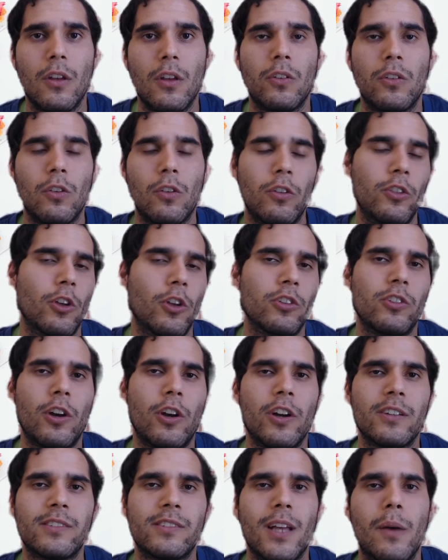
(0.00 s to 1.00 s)
So those are
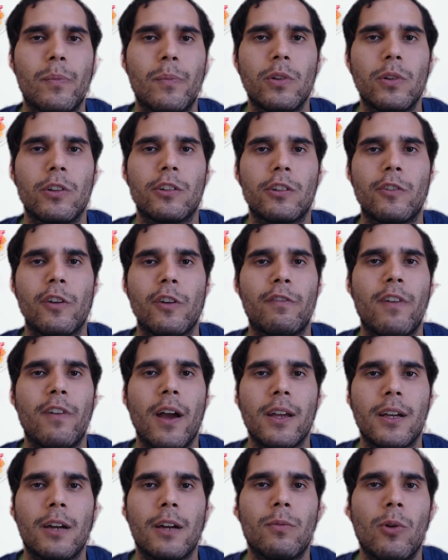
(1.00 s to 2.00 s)
examples of
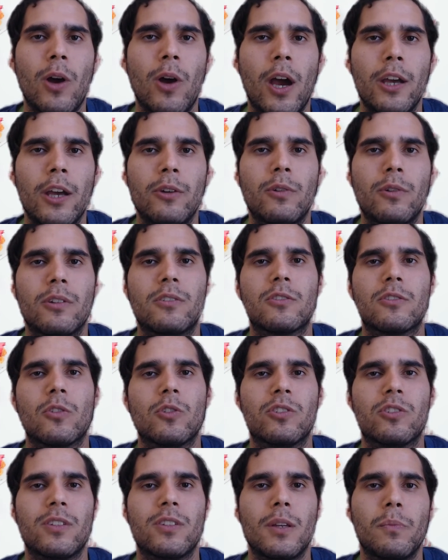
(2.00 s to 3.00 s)
refined carbohydrates or
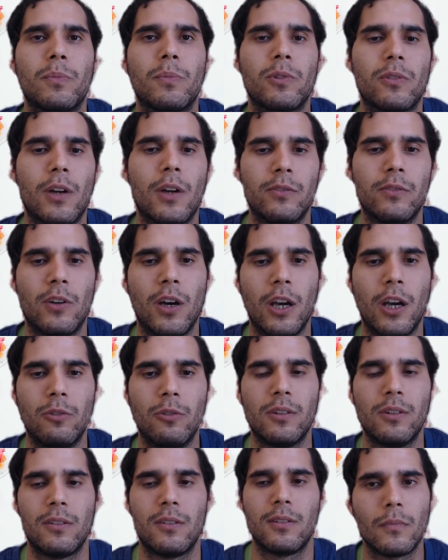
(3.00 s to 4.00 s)
simple
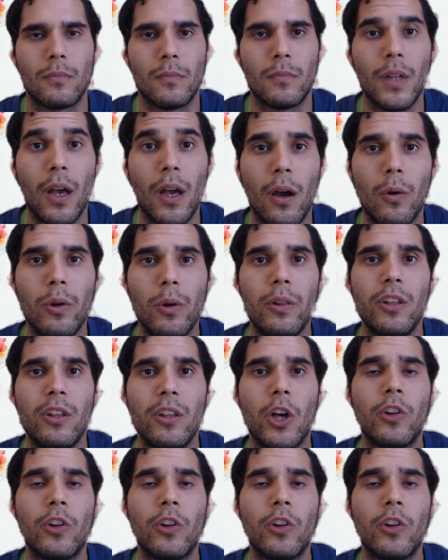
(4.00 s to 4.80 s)
carbohydrates. Now, on the other